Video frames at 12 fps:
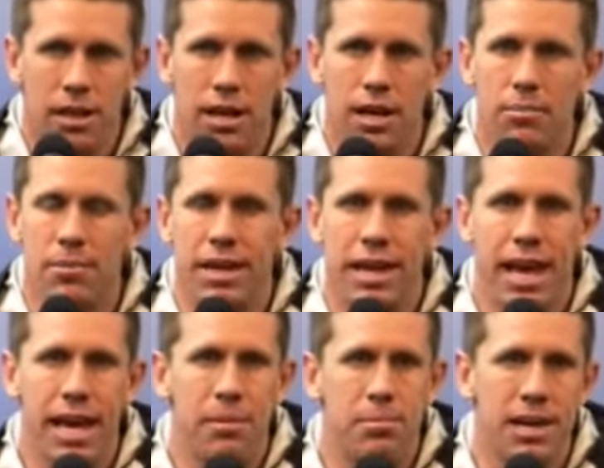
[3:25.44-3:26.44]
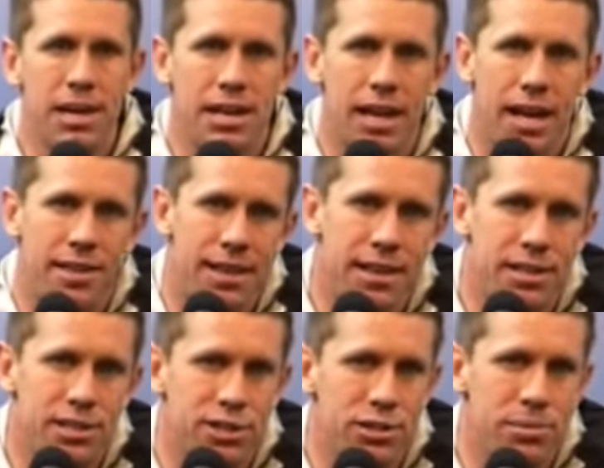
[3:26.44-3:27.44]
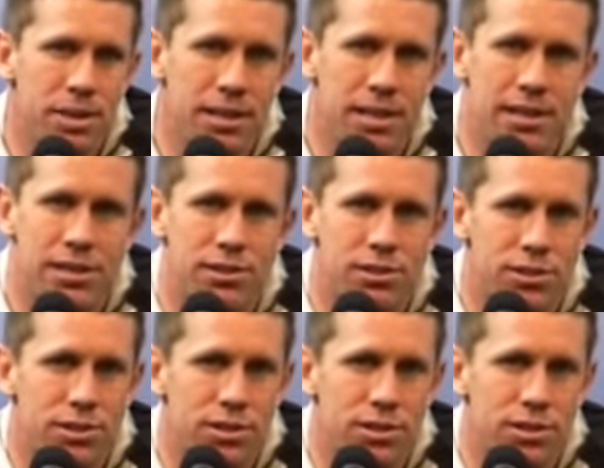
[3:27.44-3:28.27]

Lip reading: They can be, and I think they should be. I think they're,